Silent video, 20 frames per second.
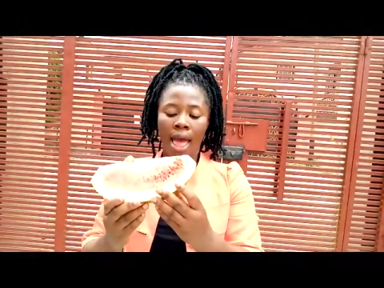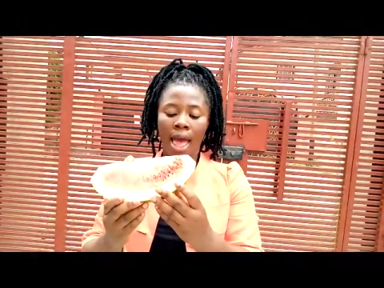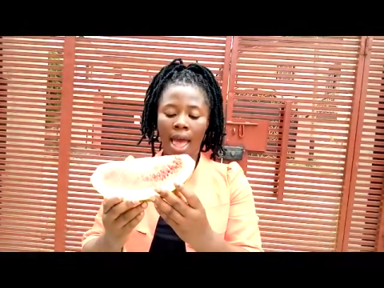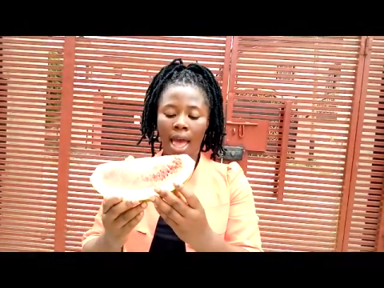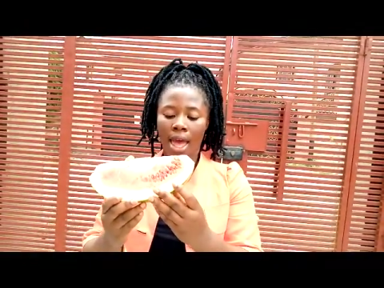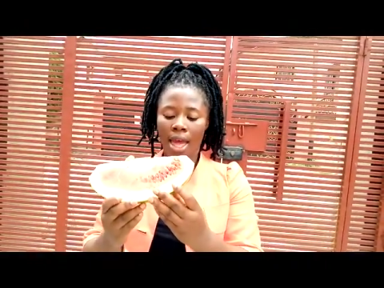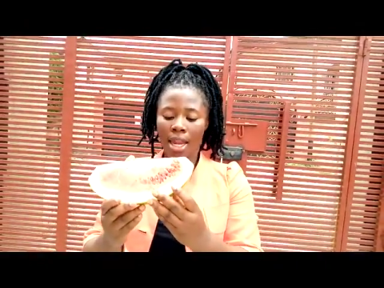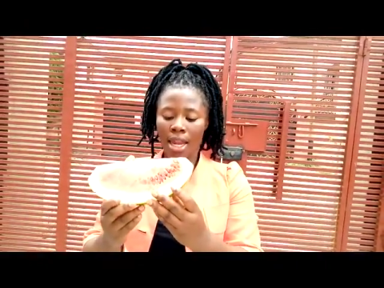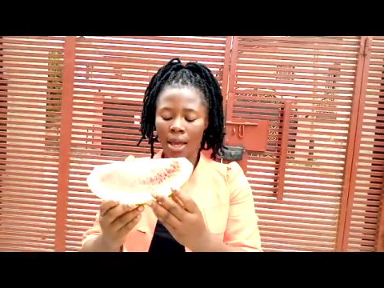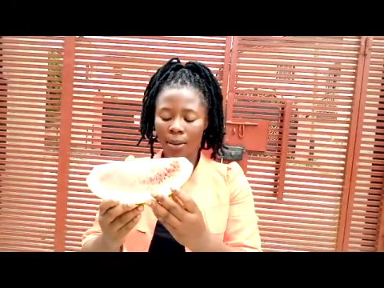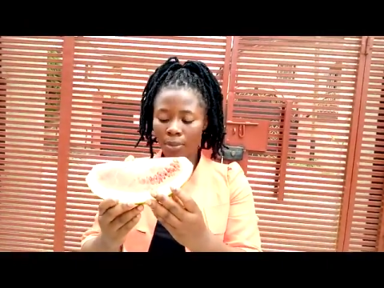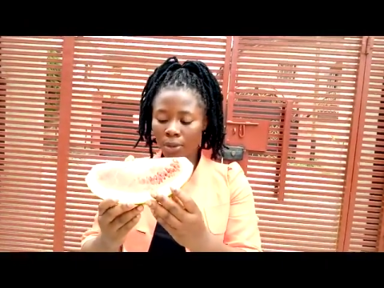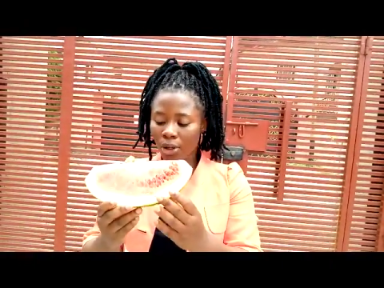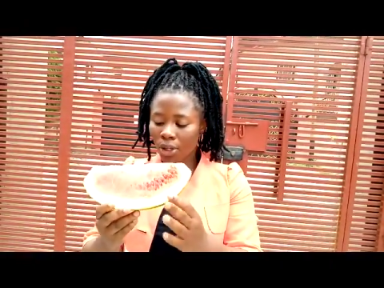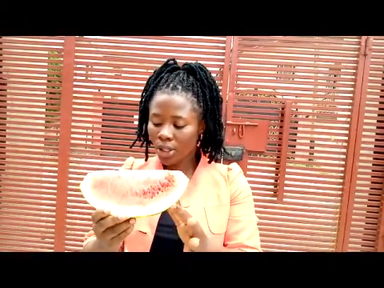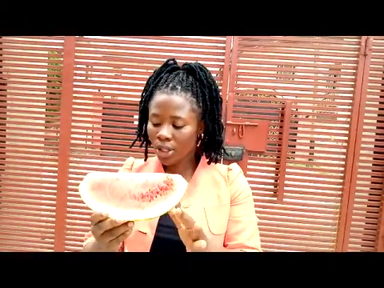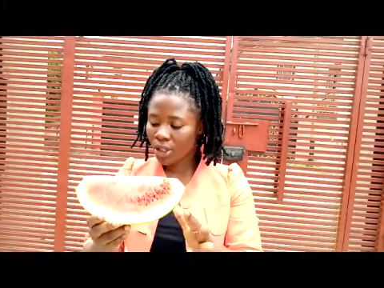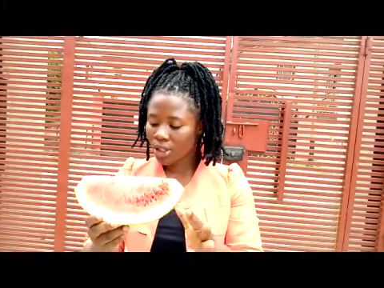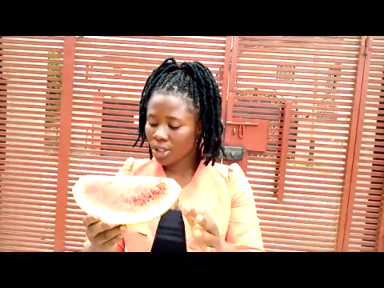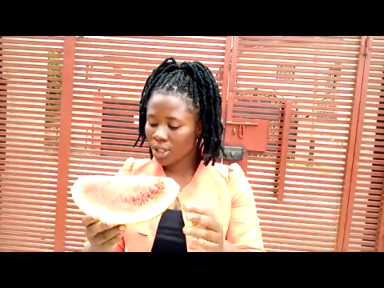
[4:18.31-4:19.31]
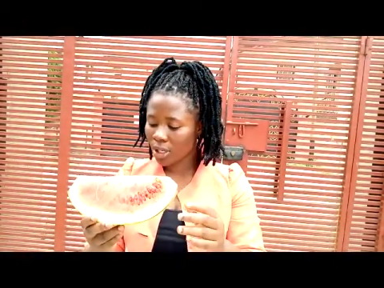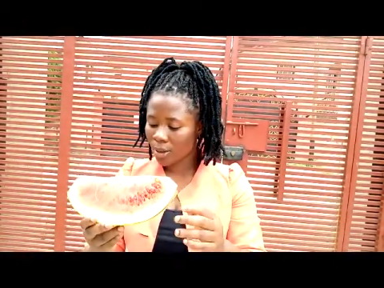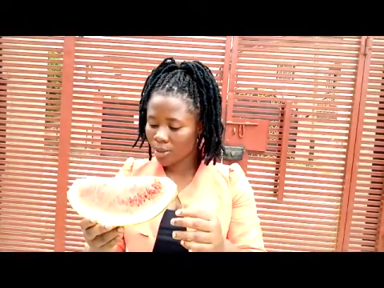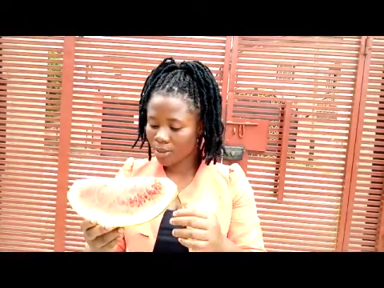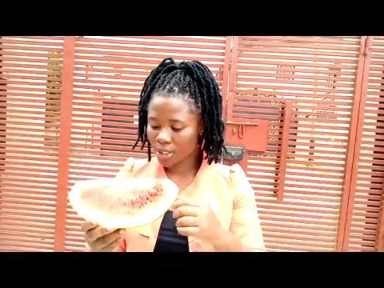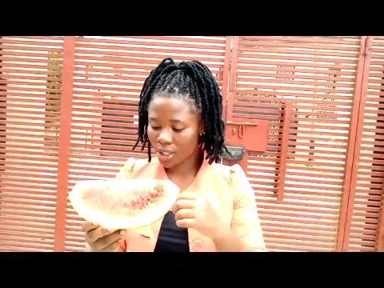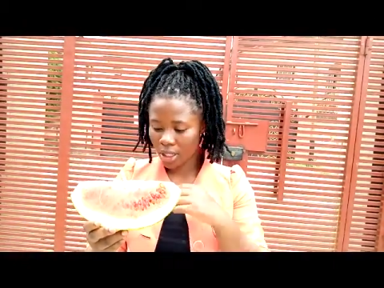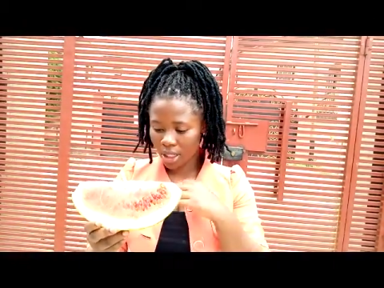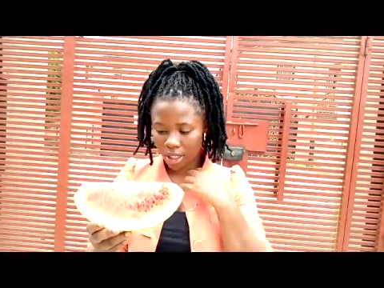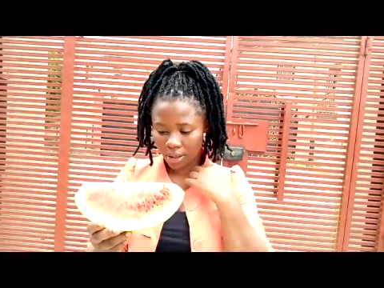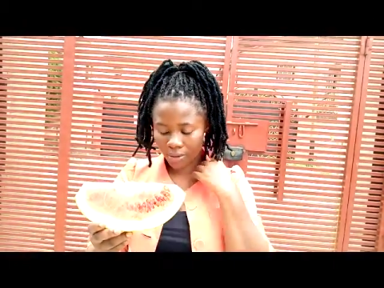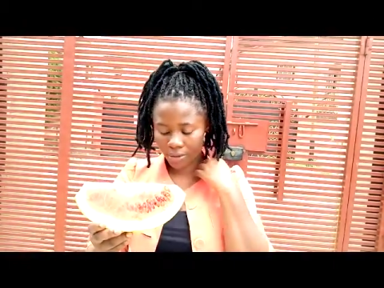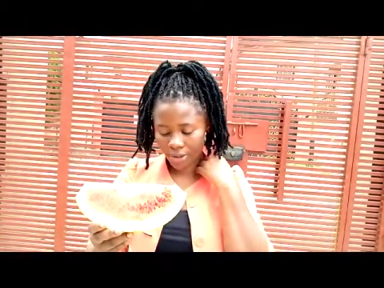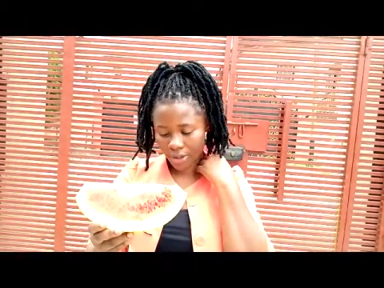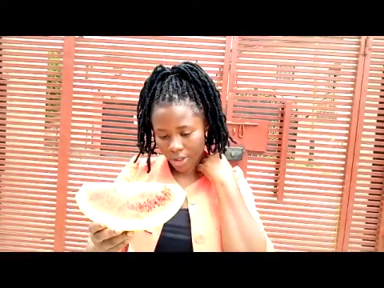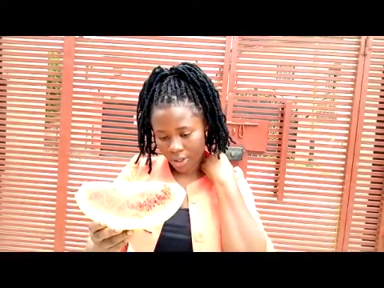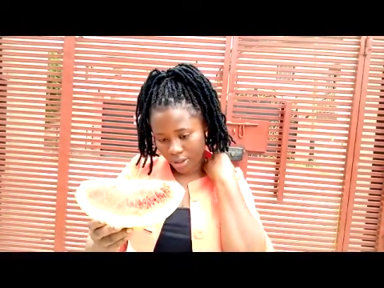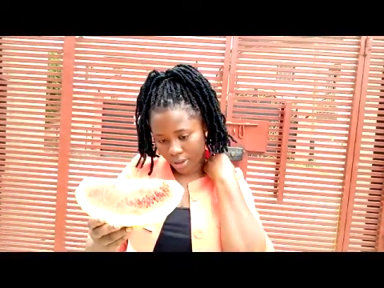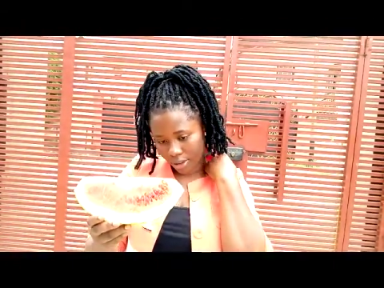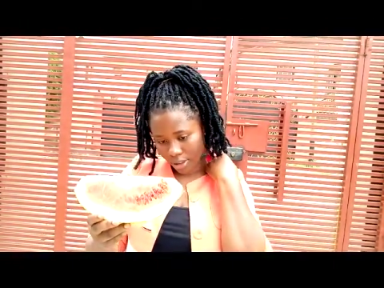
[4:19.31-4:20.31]
And I'm going to stop talking for
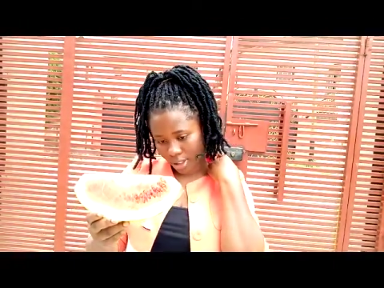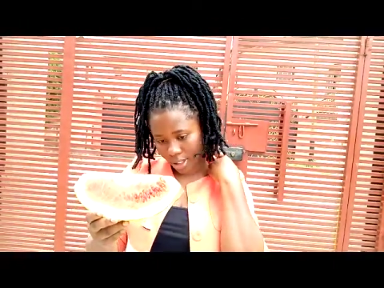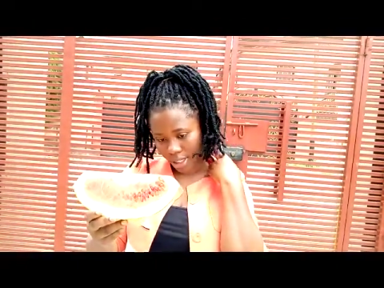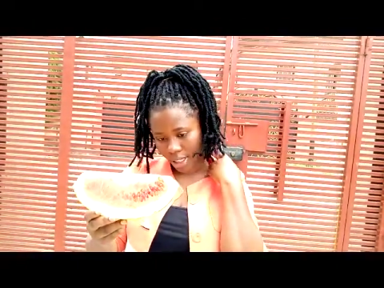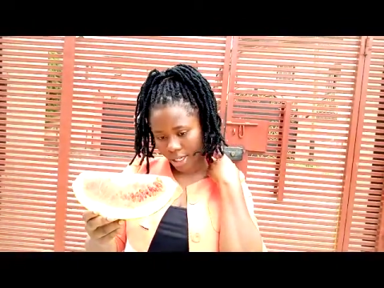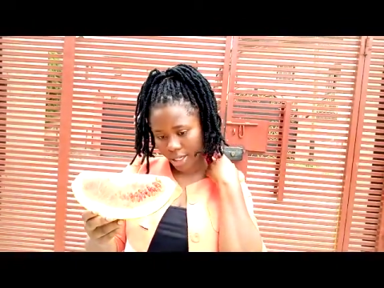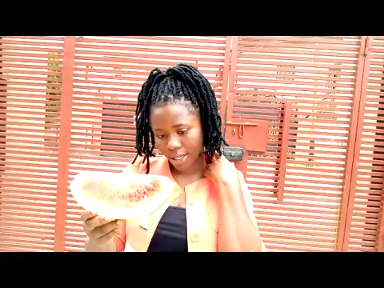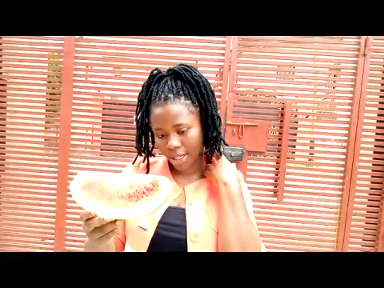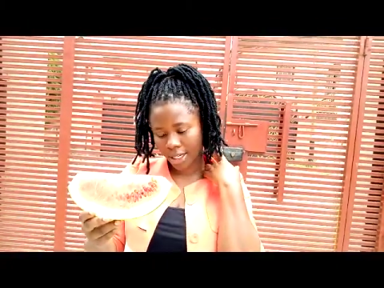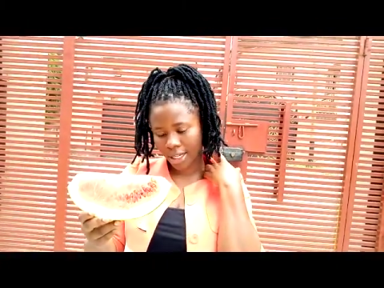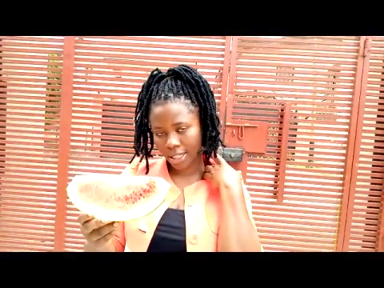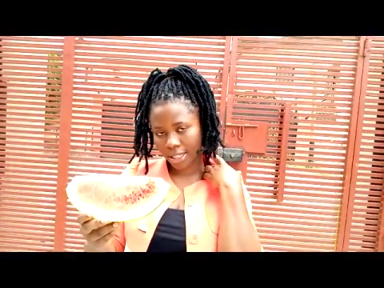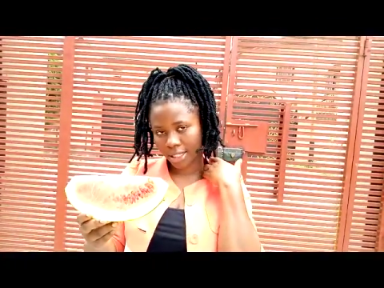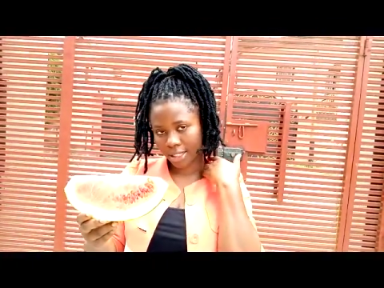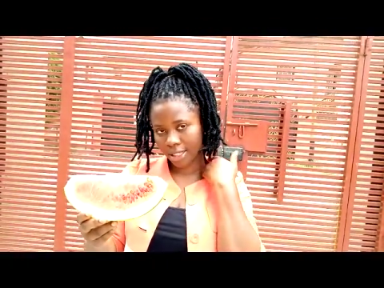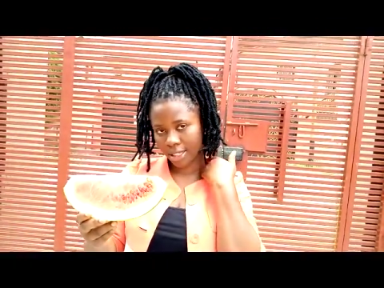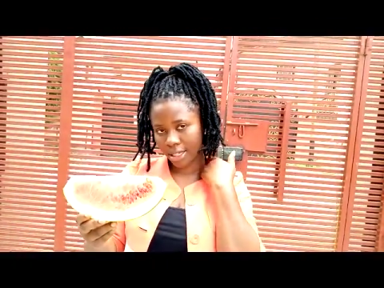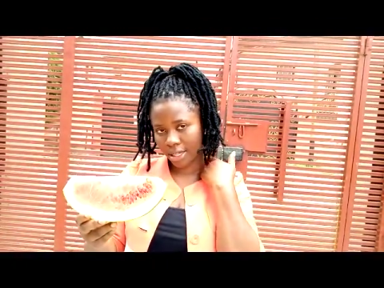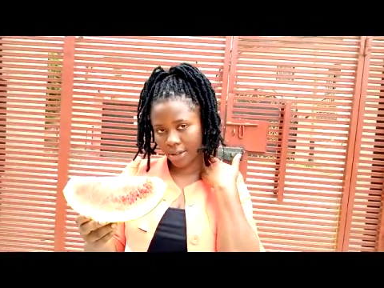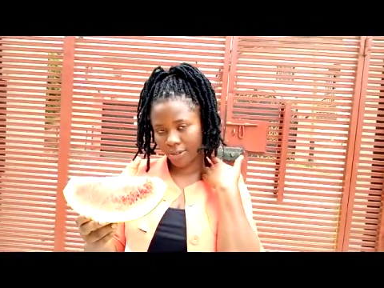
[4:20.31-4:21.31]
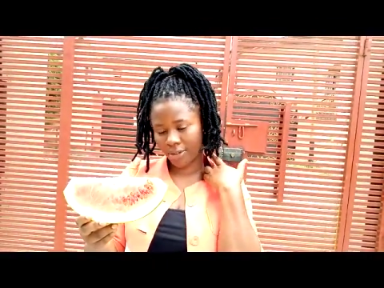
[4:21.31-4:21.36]
a second and see